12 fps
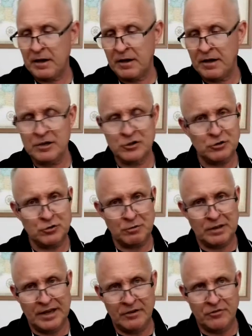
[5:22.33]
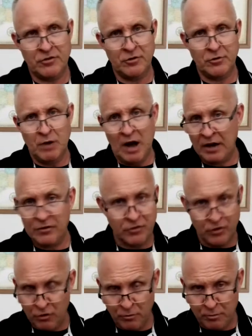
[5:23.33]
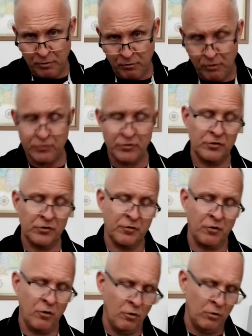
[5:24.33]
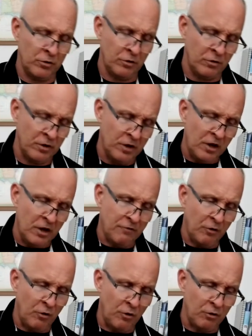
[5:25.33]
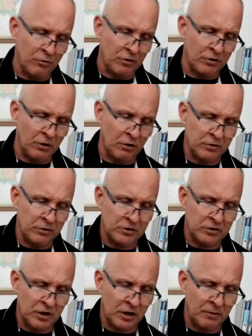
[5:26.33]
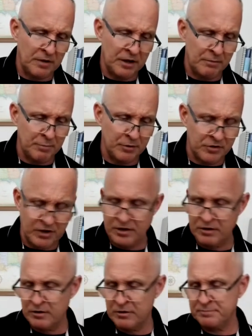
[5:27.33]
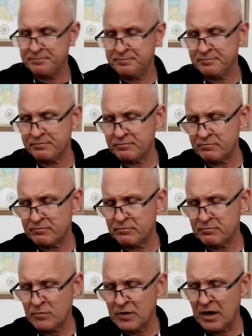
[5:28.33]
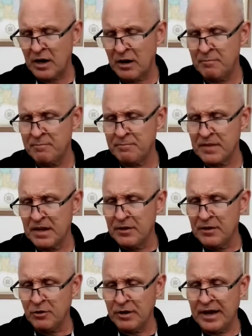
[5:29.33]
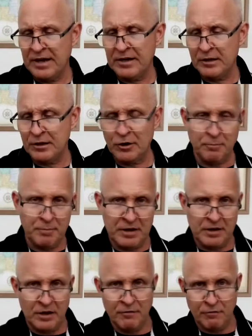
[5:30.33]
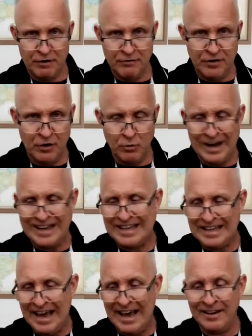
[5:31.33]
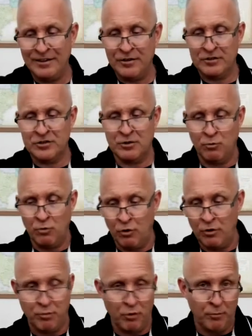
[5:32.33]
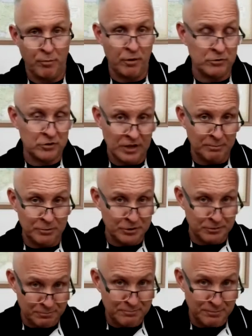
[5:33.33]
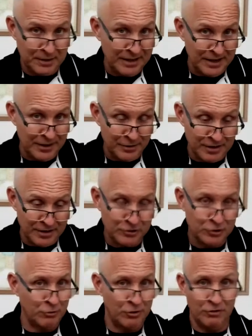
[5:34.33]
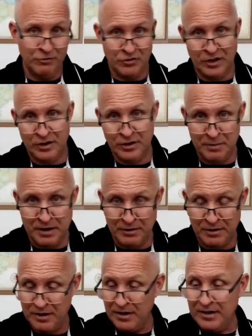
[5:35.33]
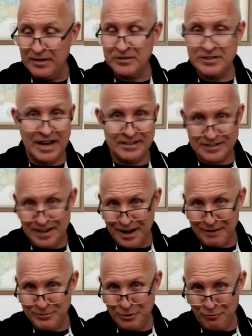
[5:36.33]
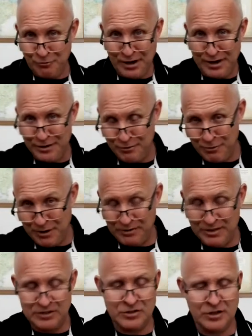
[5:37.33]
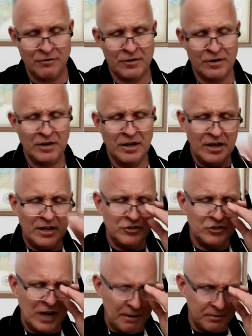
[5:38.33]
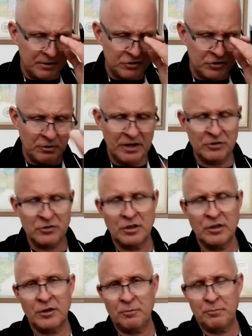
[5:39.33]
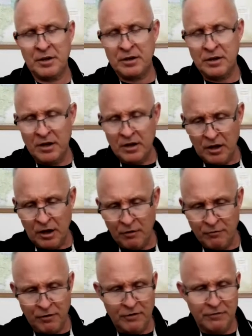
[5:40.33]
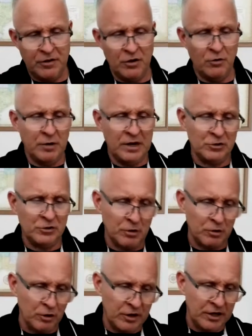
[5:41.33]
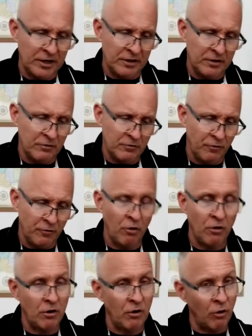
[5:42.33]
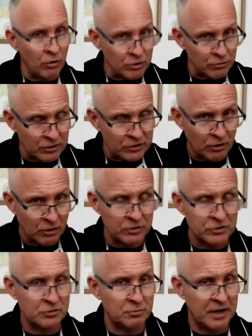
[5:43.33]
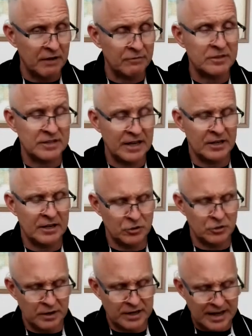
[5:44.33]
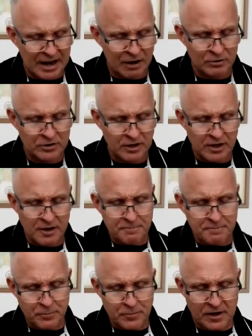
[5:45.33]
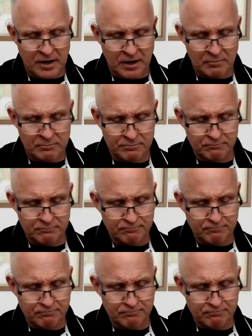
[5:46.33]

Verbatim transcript: uh, issues related to osteoporosis for older, for older adults um, in particular. Um, you're getting a little bit of review. Again, does the word proprioception mean anything? Sure, you've seen it about 10 times already throughout these different chapter. So here's a little bit of review. And as we're looking for older adults, we have to take into account, um,